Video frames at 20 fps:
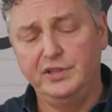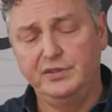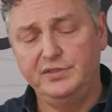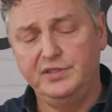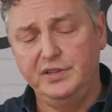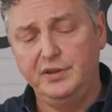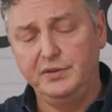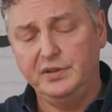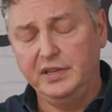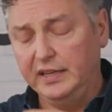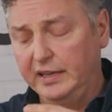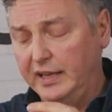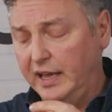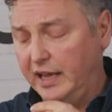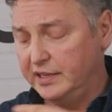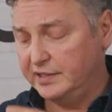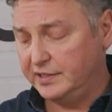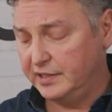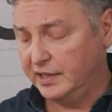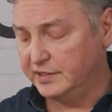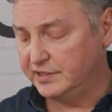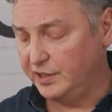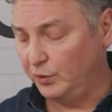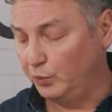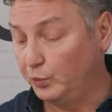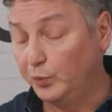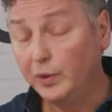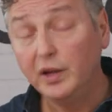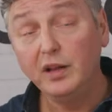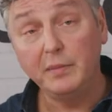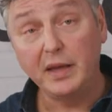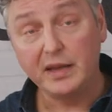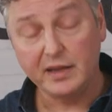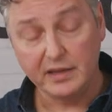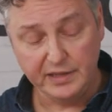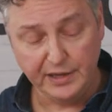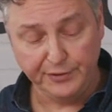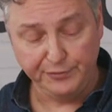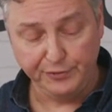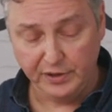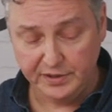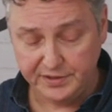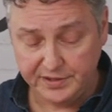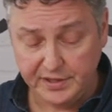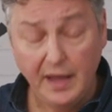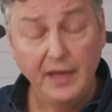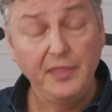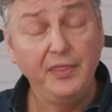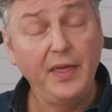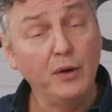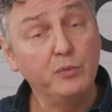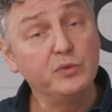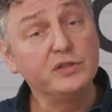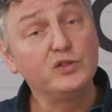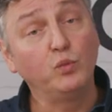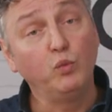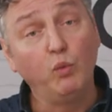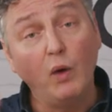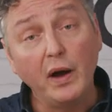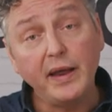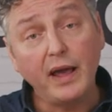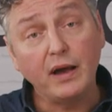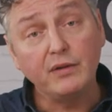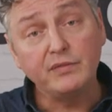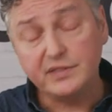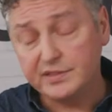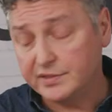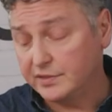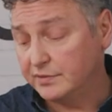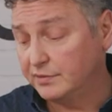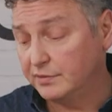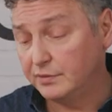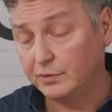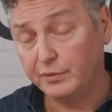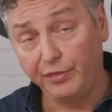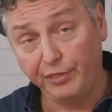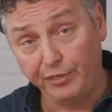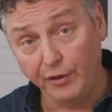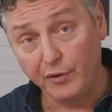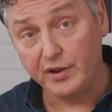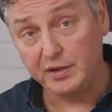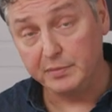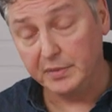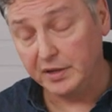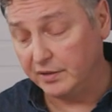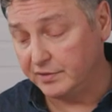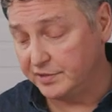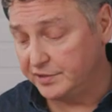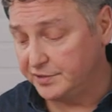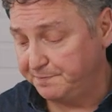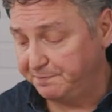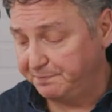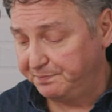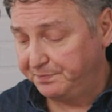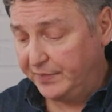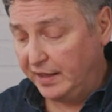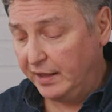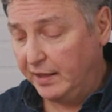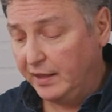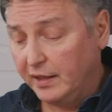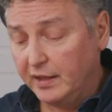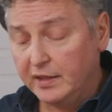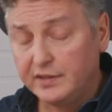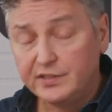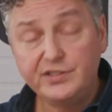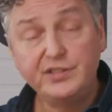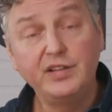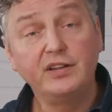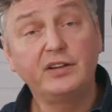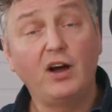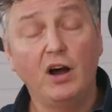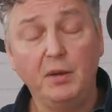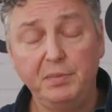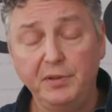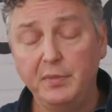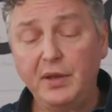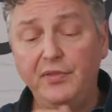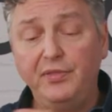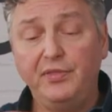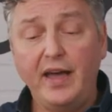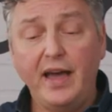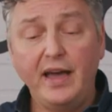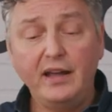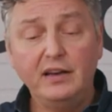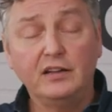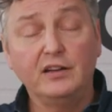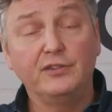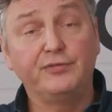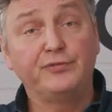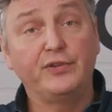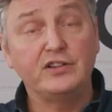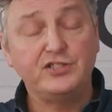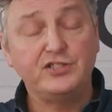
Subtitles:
juice you can get, because it will make a difference. That was 1 ounce, or 30 mils. To complement that, a little